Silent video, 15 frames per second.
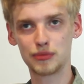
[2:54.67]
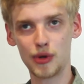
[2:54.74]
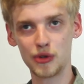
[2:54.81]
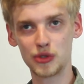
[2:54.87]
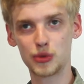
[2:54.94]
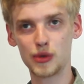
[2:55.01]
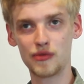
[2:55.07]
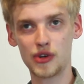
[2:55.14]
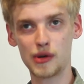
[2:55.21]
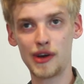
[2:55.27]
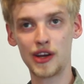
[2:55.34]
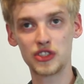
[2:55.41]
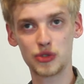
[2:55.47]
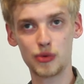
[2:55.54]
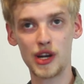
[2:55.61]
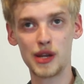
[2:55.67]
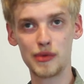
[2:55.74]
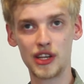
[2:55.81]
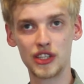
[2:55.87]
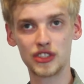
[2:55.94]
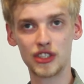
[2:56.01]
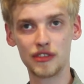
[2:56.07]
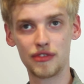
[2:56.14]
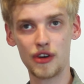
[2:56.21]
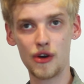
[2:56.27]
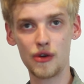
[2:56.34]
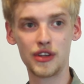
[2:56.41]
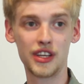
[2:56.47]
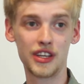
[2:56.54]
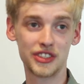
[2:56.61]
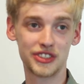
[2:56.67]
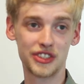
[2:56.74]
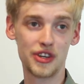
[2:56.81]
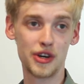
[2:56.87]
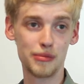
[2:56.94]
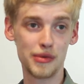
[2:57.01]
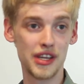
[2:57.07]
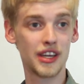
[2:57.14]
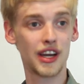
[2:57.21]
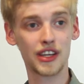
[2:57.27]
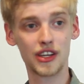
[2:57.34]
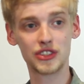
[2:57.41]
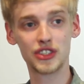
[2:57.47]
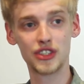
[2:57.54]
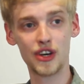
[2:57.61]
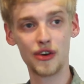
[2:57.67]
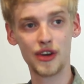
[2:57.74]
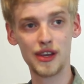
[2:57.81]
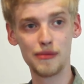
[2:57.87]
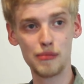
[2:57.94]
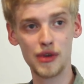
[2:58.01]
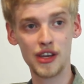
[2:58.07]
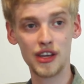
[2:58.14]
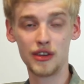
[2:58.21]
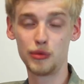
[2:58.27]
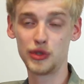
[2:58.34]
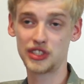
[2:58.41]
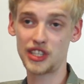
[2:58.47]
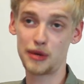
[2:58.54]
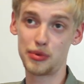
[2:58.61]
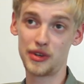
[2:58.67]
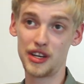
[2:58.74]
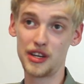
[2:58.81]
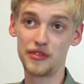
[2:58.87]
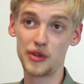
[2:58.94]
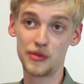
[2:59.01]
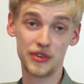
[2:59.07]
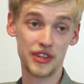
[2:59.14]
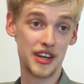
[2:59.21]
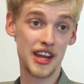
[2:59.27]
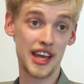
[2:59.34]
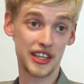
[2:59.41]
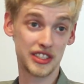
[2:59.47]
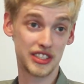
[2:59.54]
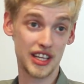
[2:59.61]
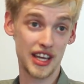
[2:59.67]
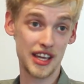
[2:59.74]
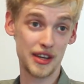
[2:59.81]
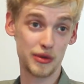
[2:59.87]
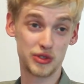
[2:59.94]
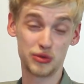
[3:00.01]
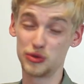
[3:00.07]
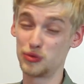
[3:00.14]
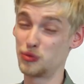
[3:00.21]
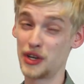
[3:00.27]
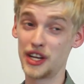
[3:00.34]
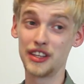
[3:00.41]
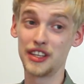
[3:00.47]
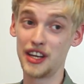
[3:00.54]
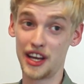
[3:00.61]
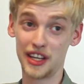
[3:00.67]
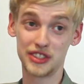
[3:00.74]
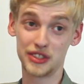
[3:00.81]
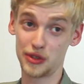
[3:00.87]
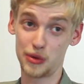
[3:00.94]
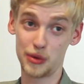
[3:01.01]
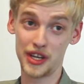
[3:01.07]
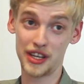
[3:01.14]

I spoke to him for about twenty minutes on the phone. He got to know me, I got to know him. We set up an interview for the next day, which was really nice and